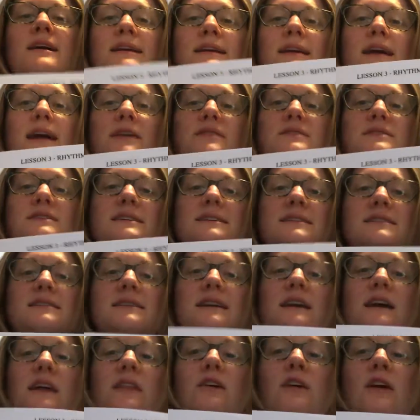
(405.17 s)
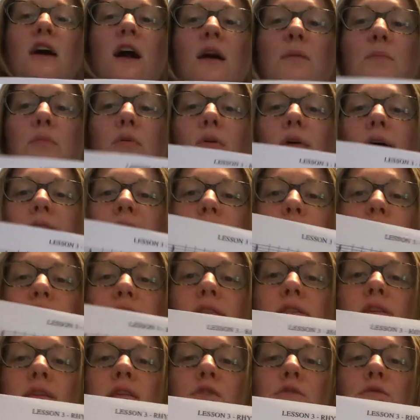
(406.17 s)
counting together. I'll point
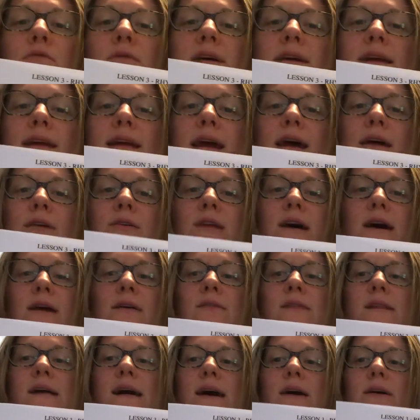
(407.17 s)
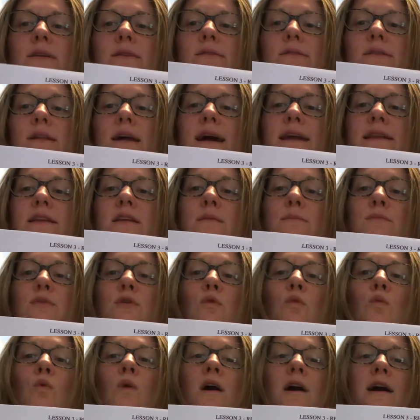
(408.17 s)
with you and count out loud line
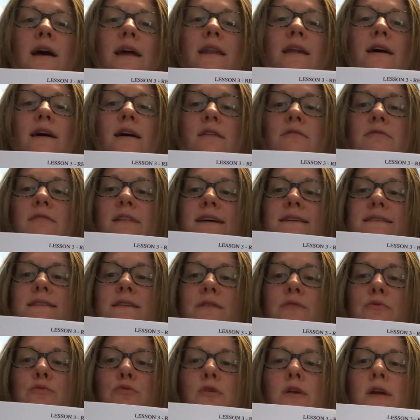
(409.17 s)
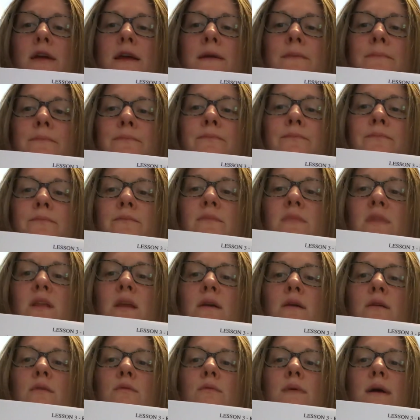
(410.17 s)
number 1 of lesson 3.
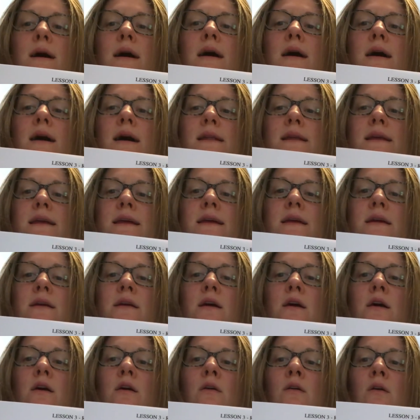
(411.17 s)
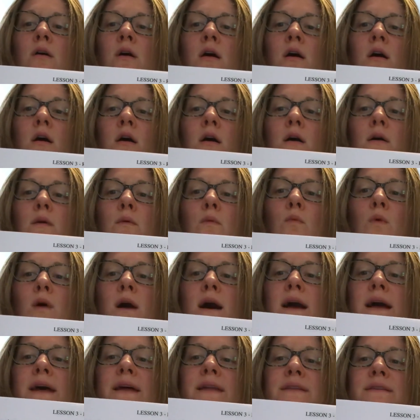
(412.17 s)
Ready, go.
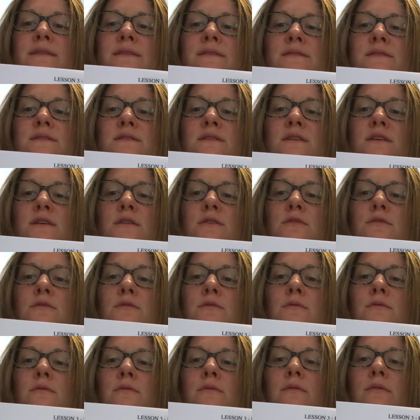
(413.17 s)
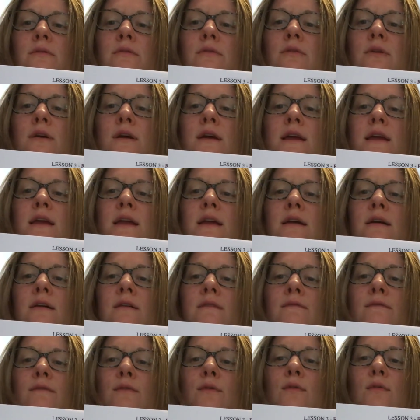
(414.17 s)
1, 2, 3,
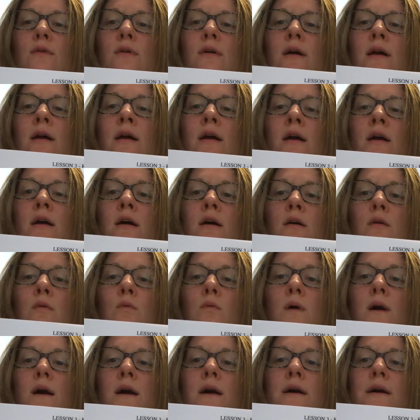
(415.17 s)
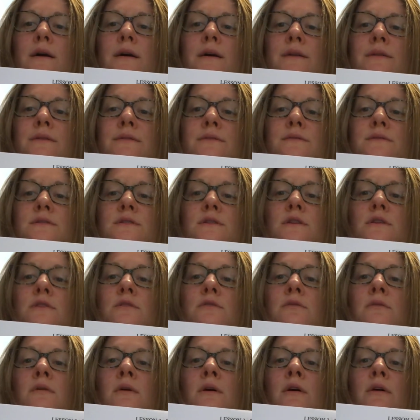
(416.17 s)
4. 1,
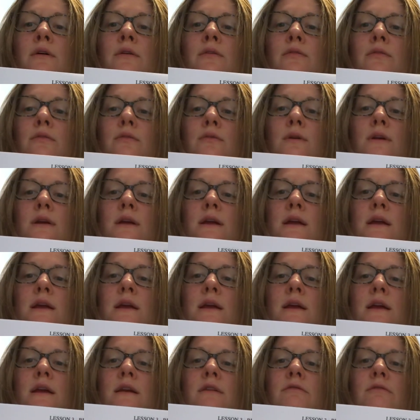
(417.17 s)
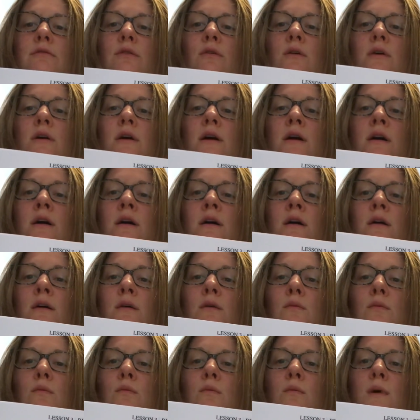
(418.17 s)
2, 3, 4.
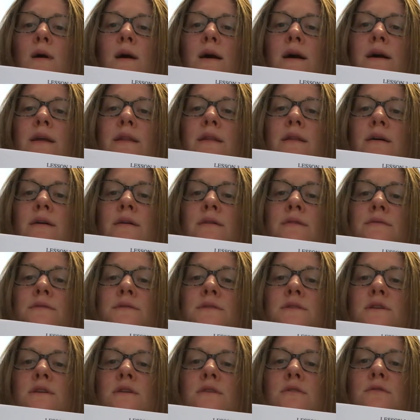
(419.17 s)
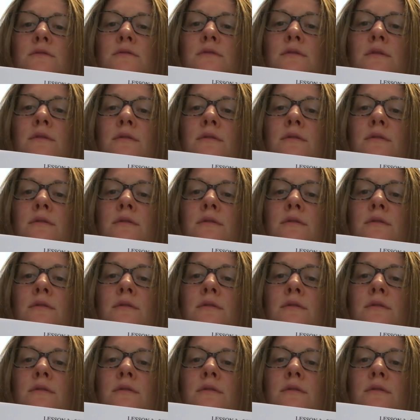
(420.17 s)
1, 2,